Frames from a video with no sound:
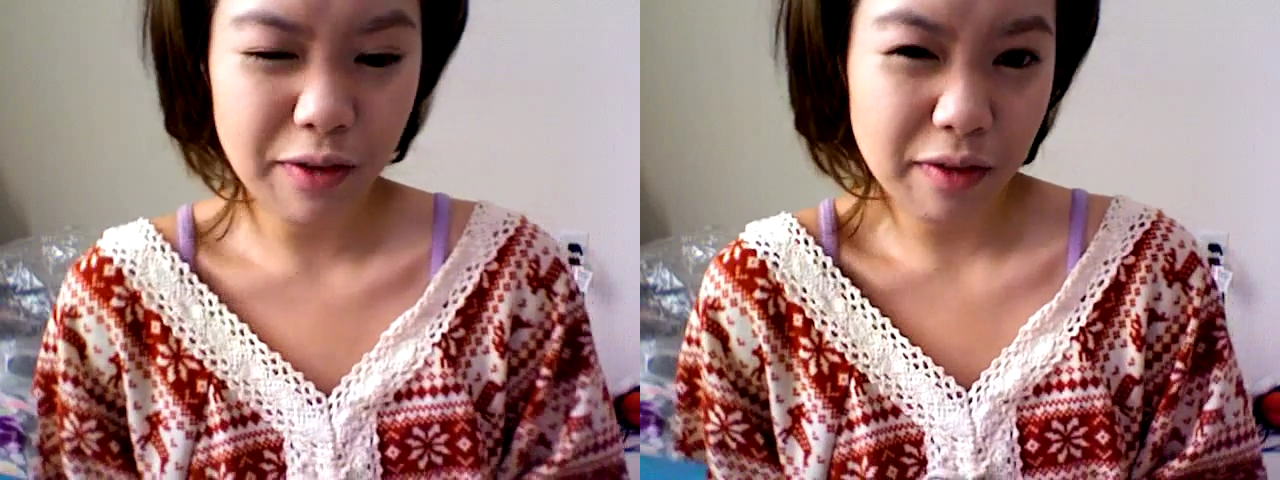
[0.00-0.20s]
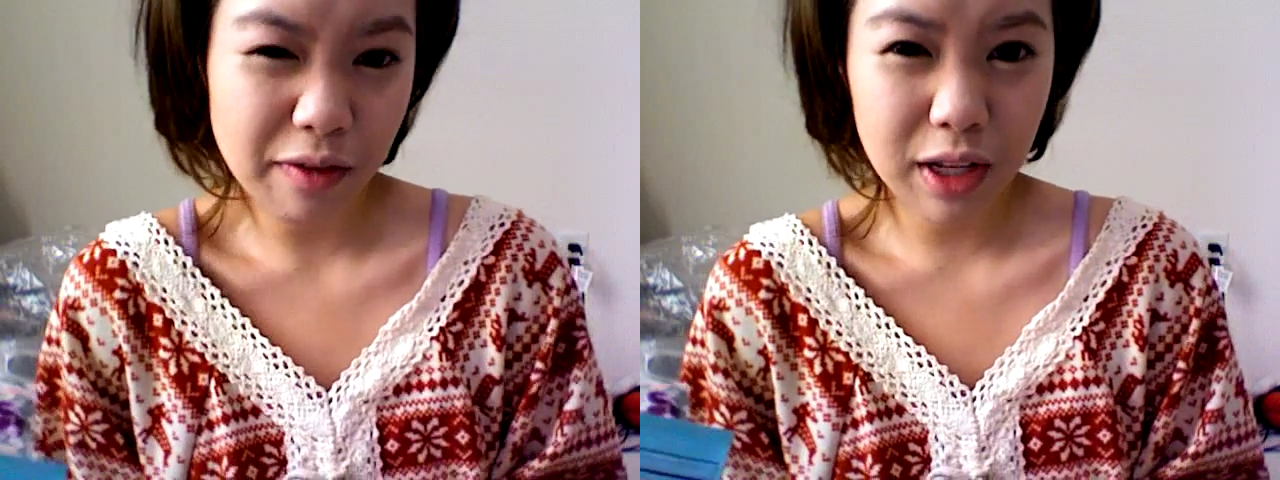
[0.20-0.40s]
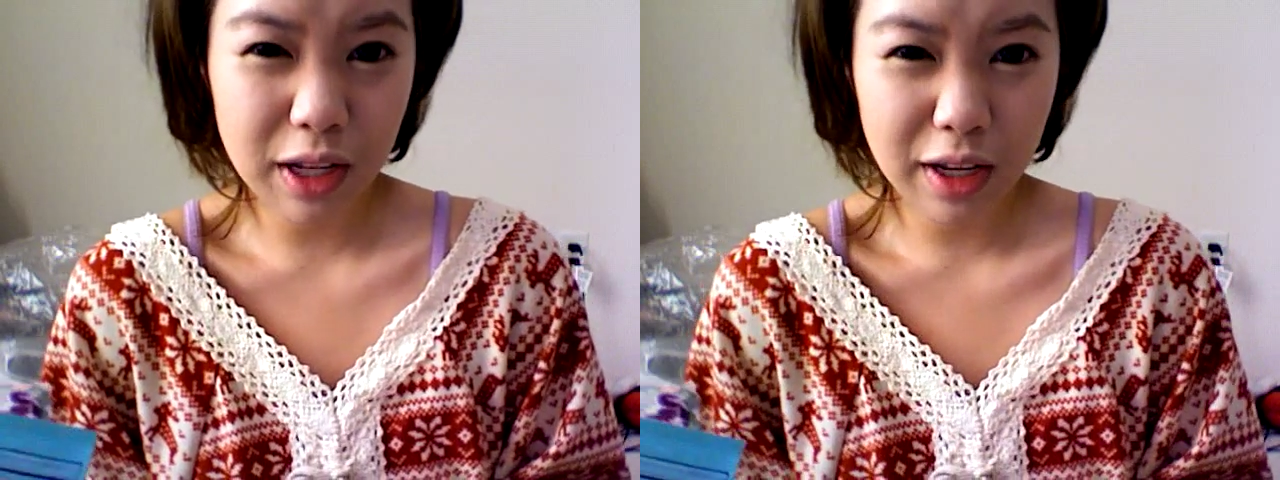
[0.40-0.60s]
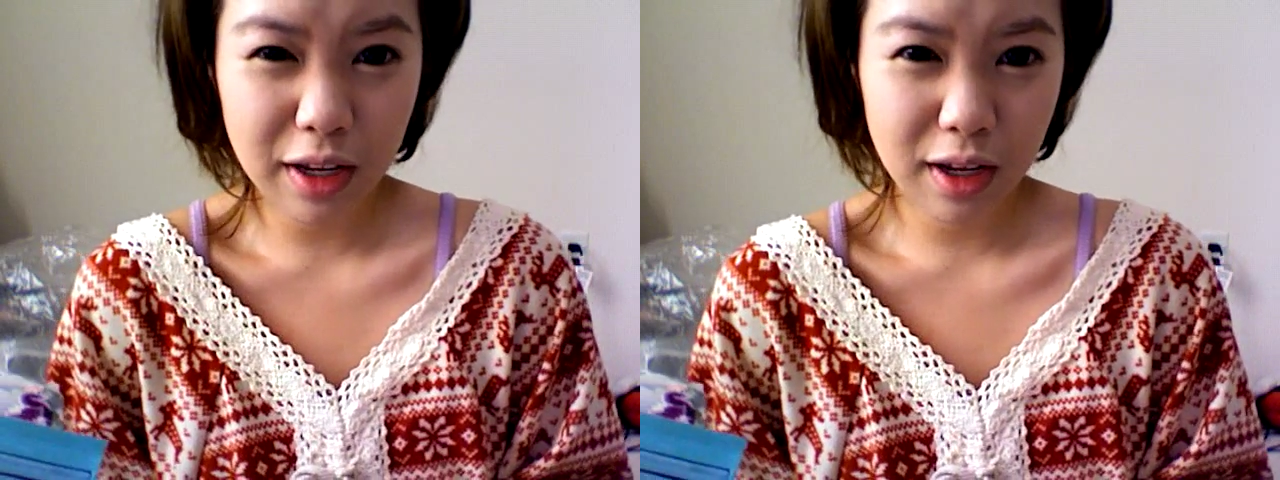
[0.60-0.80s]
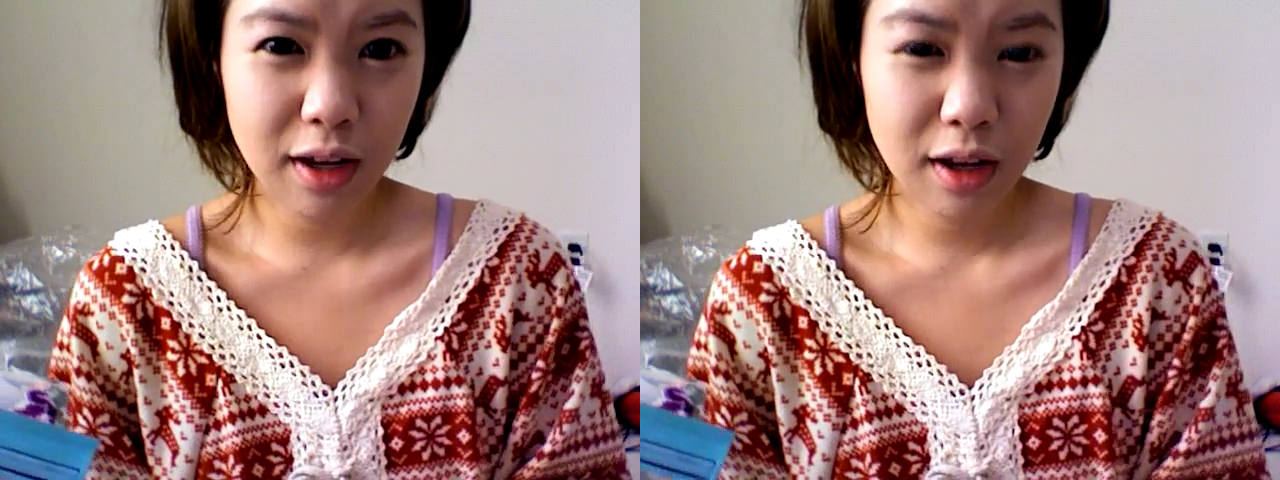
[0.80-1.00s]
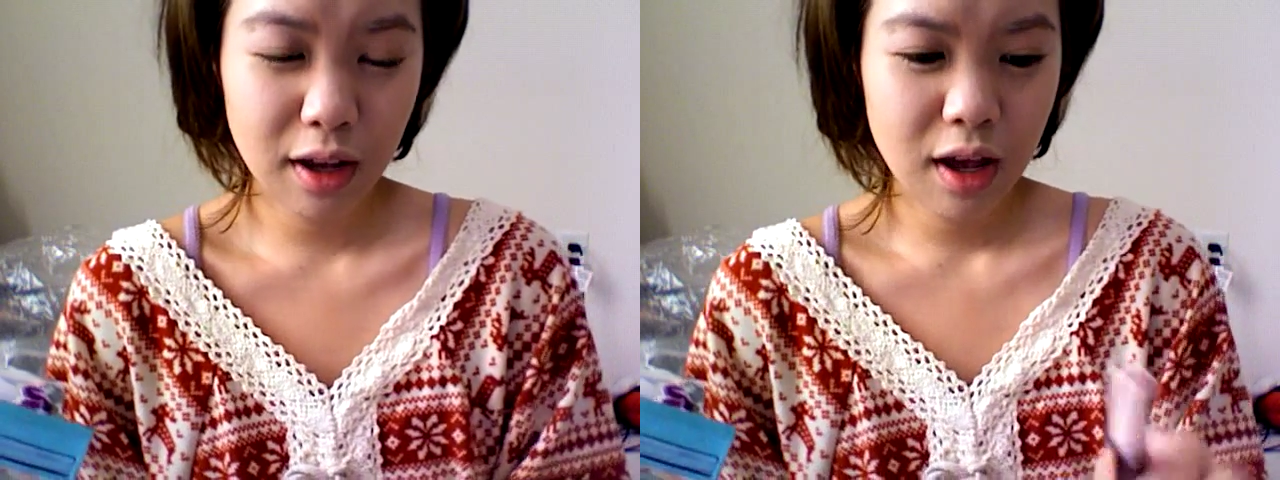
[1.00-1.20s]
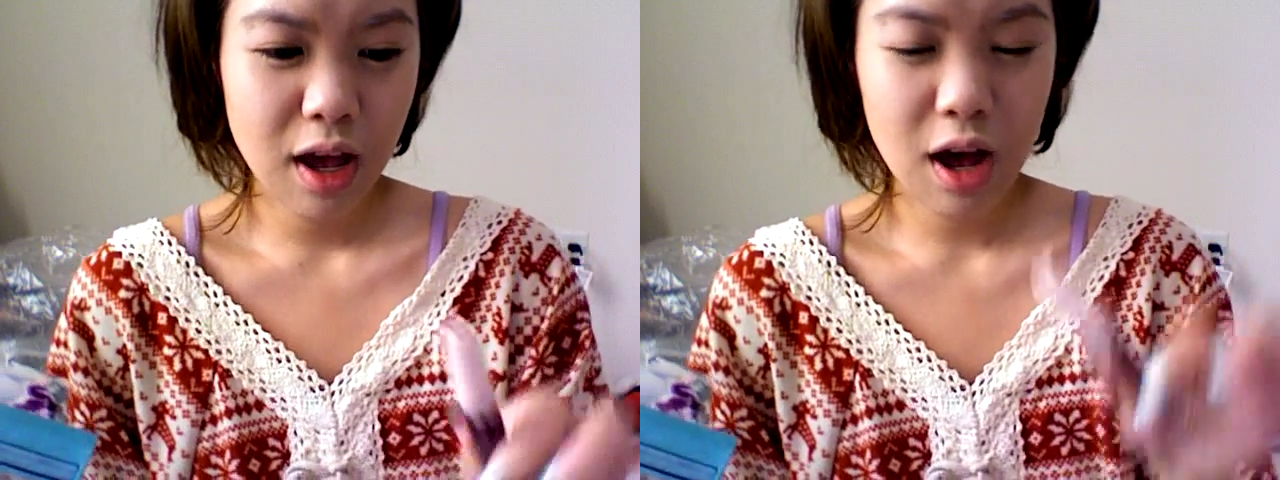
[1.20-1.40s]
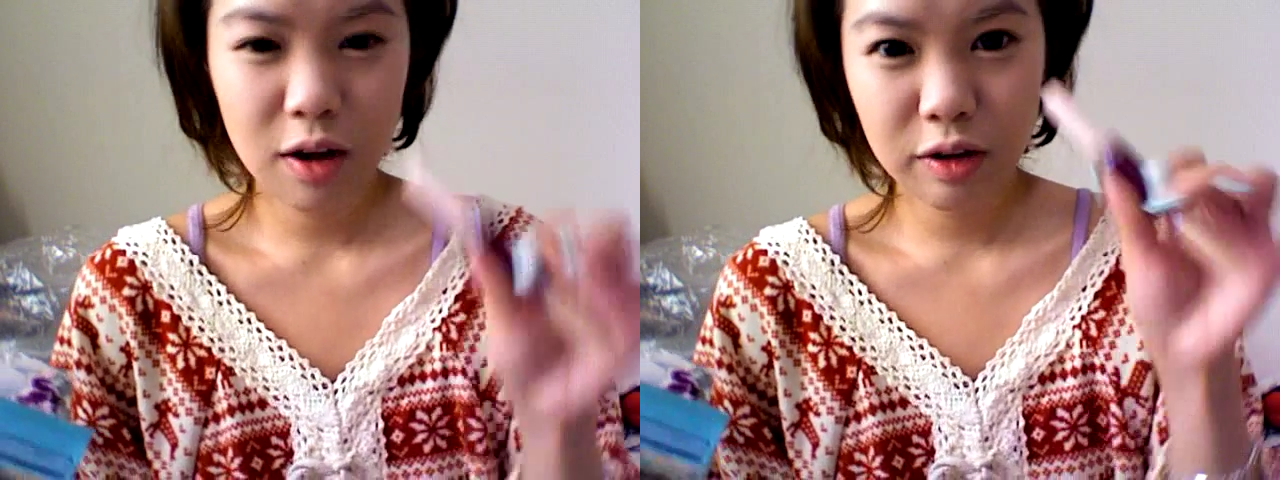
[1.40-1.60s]
if I feel like it,
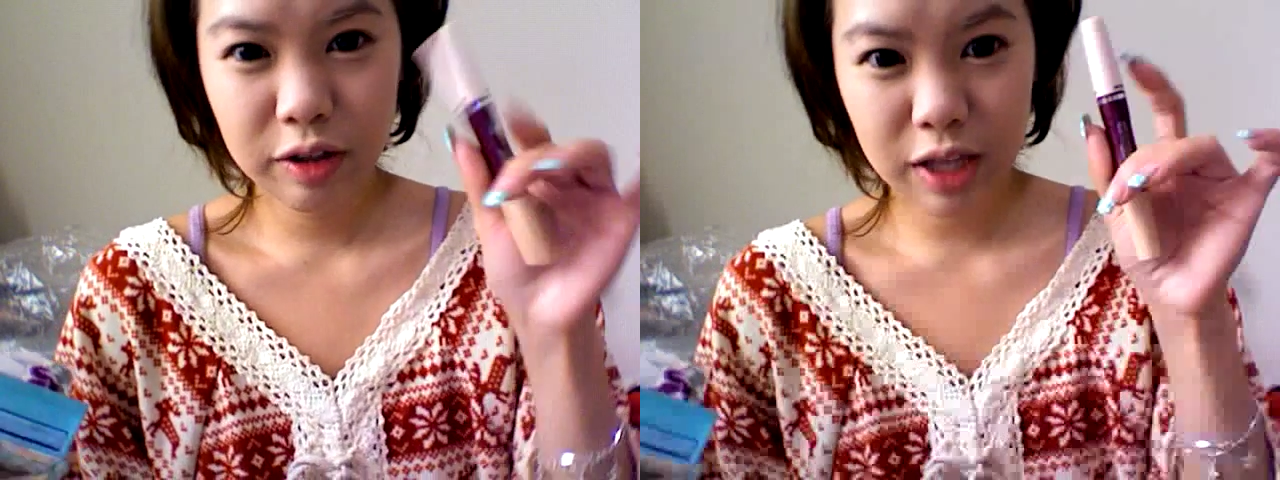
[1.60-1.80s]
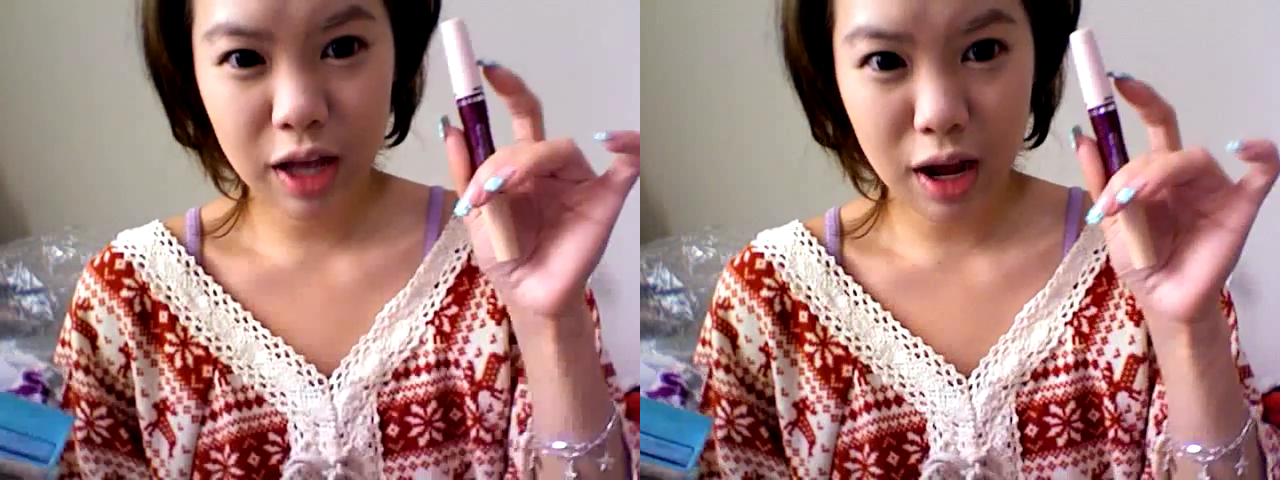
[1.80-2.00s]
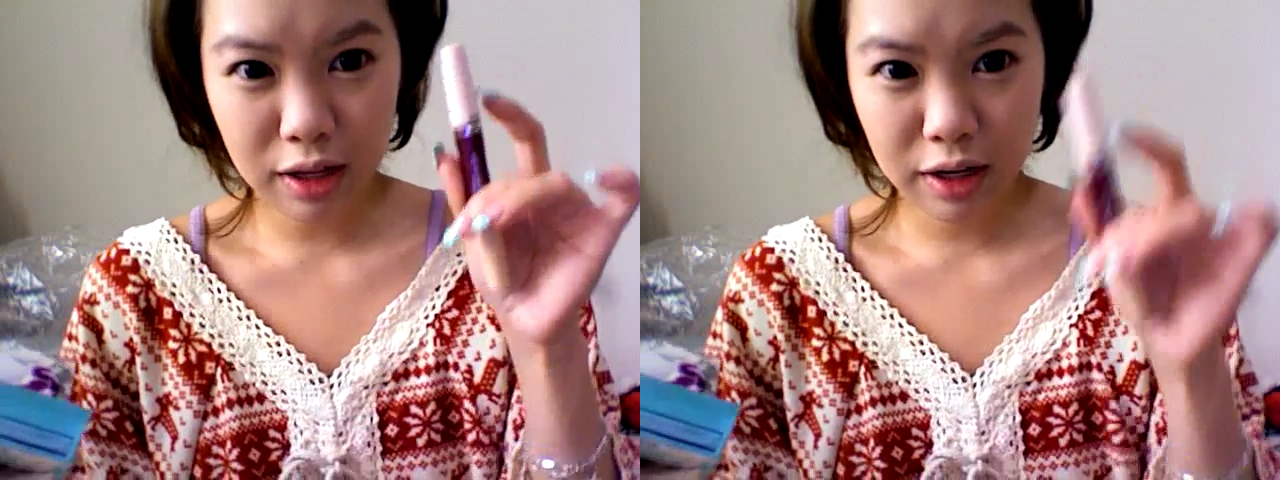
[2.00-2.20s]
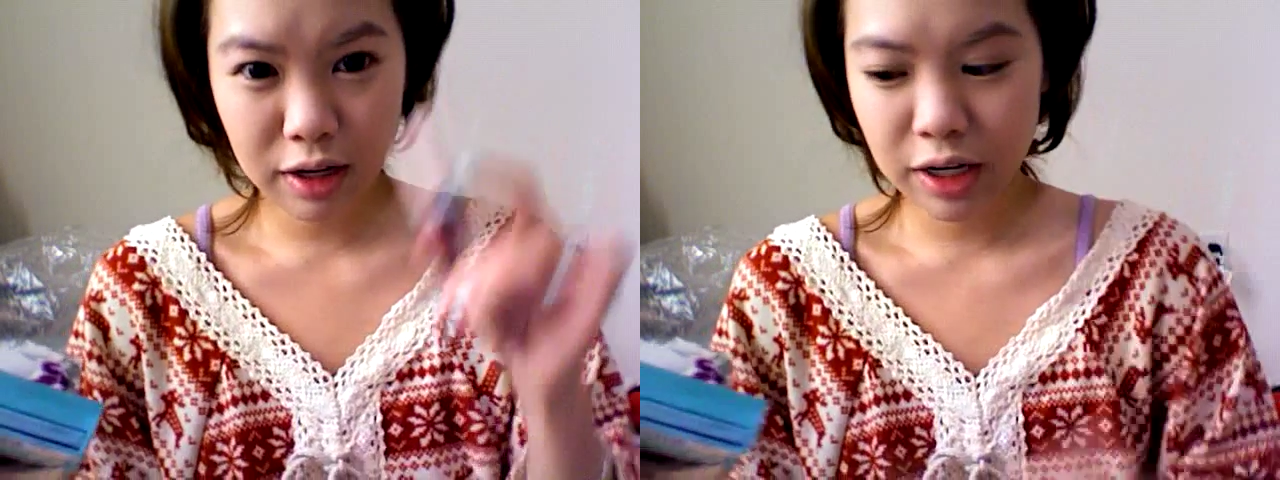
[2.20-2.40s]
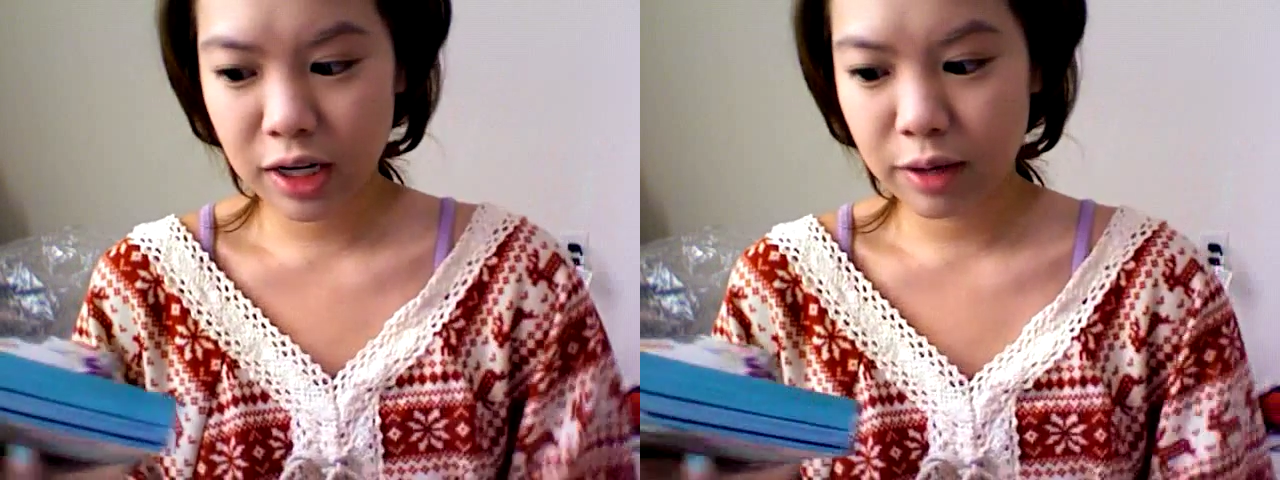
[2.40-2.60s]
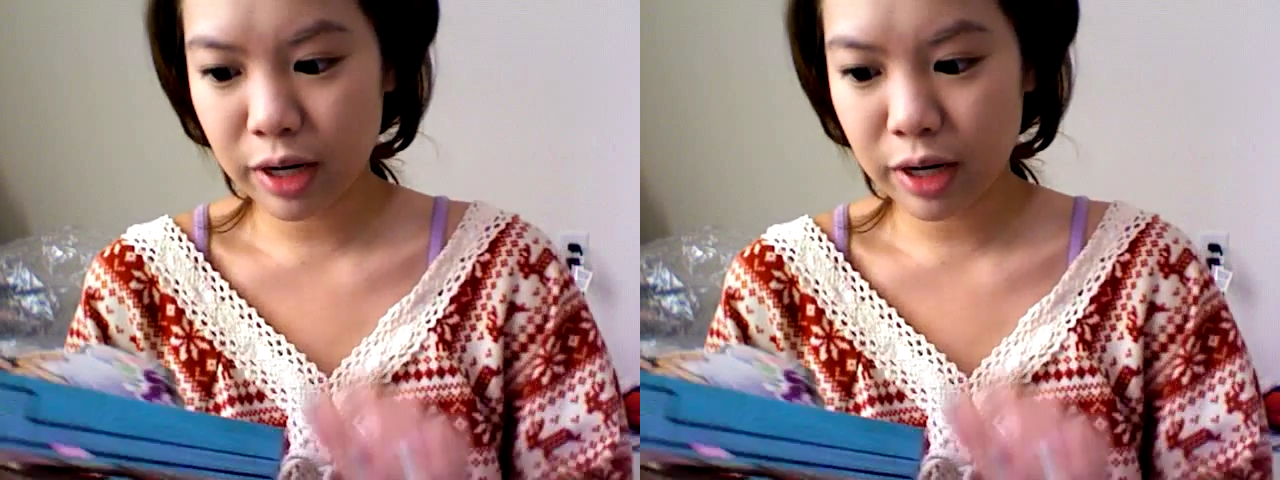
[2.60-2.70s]
I'll use the highlighter here,